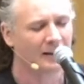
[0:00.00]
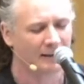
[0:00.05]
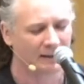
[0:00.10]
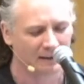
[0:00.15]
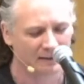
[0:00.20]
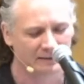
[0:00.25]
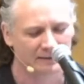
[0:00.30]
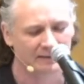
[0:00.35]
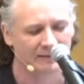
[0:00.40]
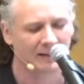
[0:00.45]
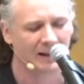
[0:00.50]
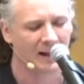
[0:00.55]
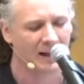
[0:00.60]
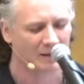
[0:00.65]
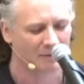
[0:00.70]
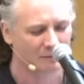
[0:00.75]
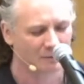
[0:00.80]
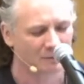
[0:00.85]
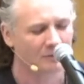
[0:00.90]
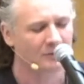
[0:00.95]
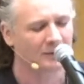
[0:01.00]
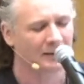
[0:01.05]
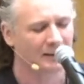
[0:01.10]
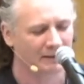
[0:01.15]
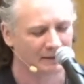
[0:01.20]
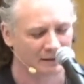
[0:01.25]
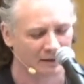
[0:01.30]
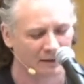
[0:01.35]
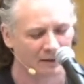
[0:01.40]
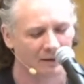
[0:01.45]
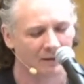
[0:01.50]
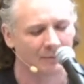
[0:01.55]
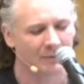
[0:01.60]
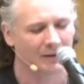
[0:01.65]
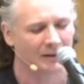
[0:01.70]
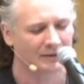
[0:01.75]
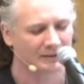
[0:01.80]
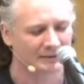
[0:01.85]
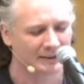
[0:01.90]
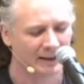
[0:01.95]
es la única
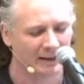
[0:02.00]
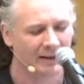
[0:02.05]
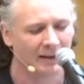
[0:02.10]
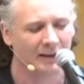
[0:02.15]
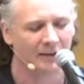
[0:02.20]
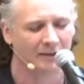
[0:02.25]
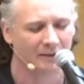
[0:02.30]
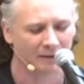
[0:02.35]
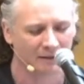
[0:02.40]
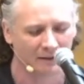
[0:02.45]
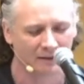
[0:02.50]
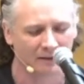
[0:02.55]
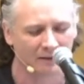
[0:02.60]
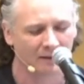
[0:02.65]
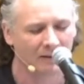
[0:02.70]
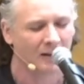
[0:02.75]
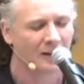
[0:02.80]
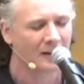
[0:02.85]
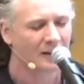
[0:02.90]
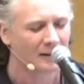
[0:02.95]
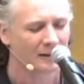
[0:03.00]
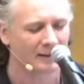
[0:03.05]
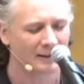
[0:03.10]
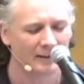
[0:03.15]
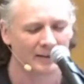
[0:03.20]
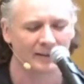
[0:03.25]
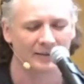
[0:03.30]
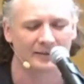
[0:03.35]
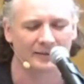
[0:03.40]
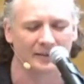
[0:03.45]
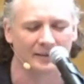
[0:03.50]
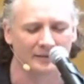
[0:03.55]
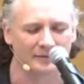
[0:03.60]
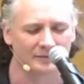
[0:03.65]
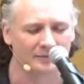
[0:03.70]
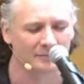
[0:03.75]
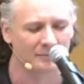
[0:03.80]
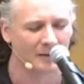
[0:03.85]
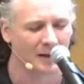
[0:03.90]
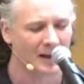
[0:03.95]
bandera.
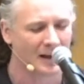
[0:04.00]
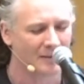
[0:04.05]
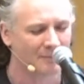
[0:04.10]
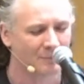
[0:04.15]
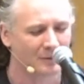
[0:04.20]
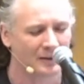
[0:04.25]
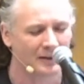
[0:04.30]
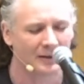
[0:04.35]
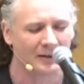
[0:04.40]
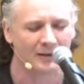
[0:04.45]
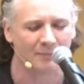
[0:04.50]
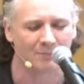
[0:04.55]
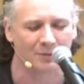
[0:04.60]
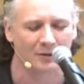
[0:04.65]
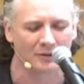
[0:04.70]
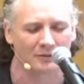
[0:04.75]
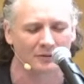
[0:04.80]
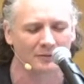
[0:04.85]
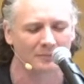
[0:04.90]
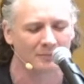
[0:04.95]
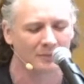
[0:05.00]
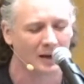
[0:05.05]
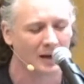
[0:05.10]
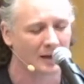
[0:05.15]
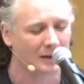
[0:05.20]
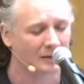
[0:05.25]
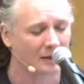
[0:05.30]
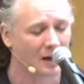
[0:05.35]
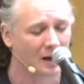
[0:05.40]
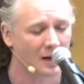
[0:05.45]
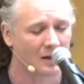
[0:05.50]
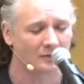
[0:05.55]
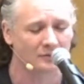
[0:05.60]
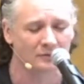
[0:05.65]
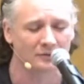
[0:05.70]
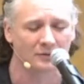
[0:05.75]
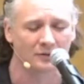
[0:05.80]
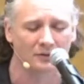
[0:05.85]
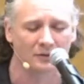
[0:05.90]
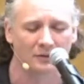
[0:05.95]
Listen, my people, my
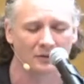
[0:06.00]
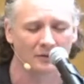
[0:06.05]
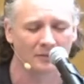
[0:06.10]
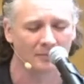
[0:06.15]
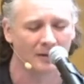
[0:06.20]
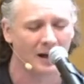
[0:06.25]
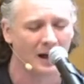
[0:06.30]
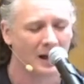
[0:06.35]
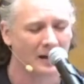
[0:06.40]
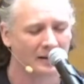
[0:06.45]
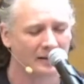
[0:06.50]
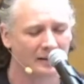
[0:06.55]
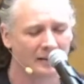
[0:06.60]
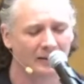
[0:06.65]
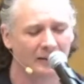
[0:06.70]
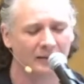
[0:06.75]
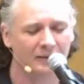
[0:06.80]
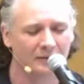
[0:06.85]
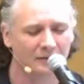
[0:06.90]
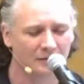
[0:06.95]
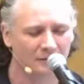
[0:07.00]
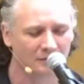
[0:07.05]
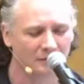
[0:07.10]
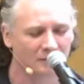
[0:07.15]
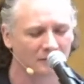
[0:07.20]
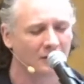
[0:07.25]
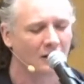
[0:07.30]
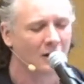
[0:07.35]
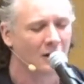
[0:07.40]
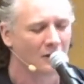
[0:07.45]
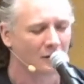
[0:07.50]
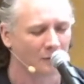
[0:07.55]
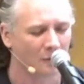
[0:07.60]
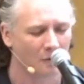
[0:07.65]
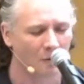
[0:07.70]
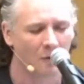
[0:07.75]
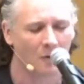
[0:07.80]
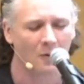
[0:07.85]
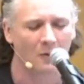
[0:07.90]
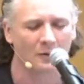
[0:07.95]
condor, my eagle.
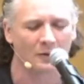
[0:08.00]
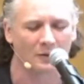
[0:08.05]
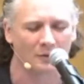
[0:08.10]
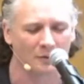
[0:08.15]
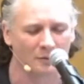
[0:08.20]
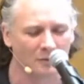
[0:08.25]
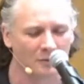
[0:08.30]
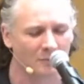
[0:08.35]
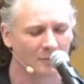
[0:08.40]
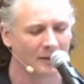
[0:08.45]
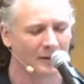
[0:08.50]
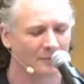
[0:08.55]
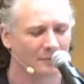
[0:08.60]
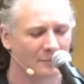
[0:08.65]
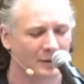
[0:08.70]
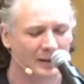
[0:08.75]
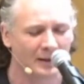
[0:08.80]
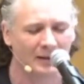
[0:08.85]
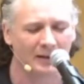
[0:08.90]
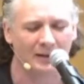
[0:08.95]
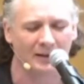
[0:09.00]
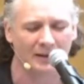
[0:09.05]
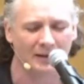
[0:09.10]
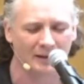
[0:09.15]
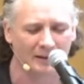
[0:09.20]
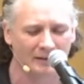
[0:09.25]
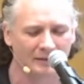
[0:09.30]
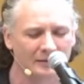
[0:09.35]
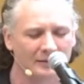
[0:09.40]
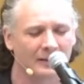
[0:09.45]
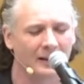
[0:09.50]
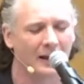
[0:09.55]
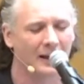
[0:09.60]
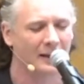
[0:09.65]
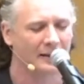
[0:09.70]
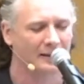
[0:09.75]
No human being can